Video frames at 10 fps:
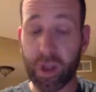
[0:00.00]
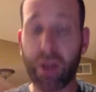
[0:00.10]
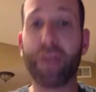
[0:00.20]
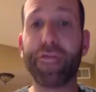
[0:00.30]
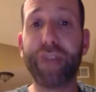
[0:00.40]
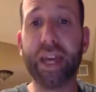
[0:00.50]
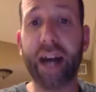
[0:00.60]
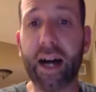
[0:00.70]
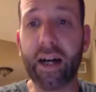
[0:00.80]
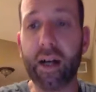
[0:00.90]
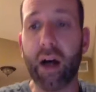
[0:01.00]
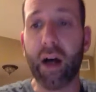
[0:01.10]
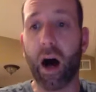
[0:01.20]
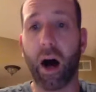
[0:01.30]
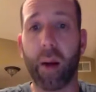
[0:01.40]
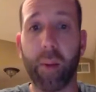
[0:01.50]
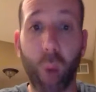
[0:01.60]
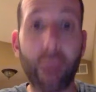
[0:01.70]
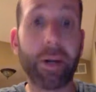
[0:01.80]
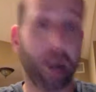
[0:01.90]
via
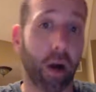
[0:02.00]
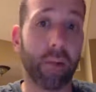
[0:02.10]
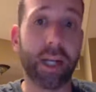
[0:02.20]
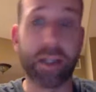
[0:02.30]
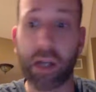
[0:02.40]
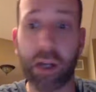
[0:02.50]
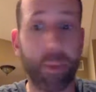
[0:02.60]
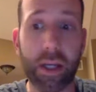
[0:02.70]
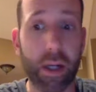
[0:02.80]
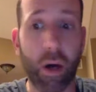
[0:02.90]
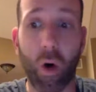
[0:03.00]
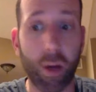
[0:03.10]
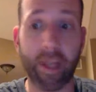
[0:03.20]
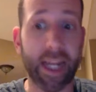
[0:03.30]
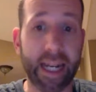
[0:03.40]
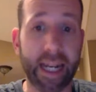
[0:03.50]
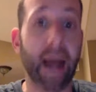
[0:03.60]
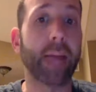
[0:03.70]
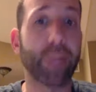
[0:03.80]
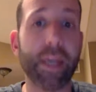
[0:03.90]
webinar. It's going to be, you know, automated at
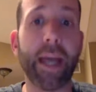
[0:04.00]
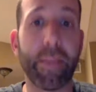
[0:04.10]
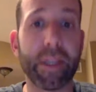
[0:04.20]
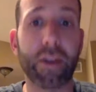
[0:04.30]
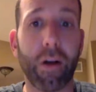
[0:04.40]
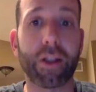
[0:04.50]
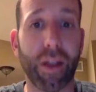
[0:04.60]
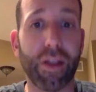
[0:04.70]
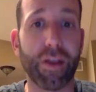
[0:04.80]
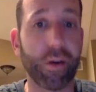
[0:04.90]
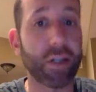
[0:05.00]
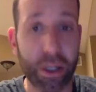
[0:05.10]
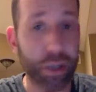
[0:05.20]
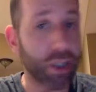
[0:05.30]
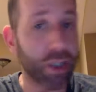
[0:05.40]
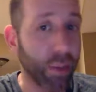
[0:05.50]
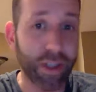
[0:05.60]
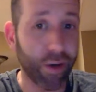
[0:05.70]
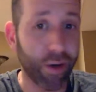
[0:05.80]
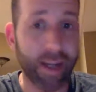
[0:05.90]
9 p.m. It starts on a Thursday, just like we
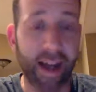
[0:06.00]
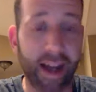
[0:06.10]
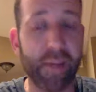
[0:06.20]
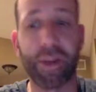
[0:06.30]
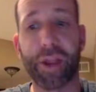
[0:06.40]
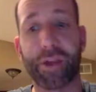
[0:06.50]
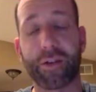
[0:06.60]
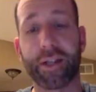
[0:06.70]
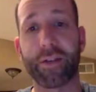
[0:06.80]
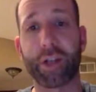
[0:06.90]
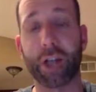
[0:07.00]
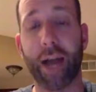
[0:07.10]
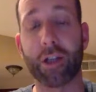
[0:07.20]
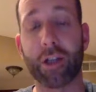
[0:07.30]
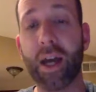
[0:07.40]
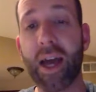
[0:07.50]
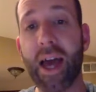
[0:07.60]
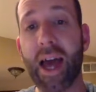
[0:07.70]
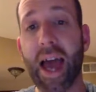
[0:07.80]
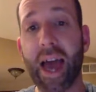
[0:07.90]
started at 9 p.m. on a Thursday during the challenge.
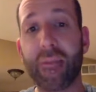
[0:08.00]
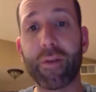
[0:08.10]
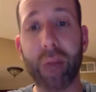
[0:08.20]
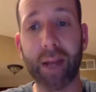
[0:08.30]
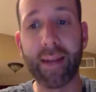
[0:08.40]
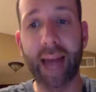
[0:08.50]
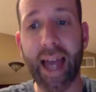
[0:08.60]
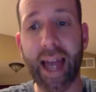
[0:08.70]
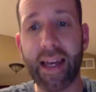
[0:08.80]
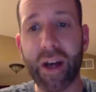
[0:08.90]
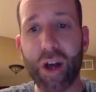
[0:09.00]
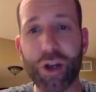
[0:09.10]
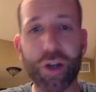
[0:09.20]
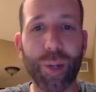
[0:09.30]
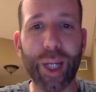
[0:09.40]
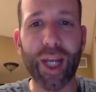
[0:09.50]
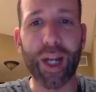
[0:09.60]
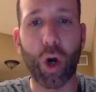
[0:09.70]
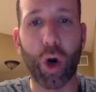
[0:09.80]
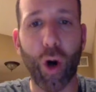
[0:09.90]
Every Monday, they're going to get a
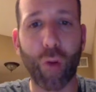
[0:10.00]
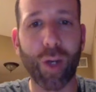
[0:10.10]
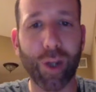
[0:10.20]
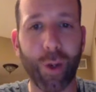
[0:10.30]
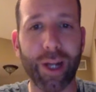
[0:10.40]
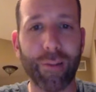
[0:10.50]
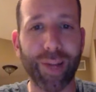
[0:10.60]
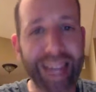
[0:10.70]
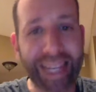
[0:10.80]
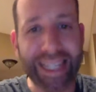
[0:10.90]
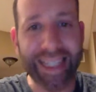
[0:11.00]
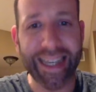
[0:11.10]
call recording released.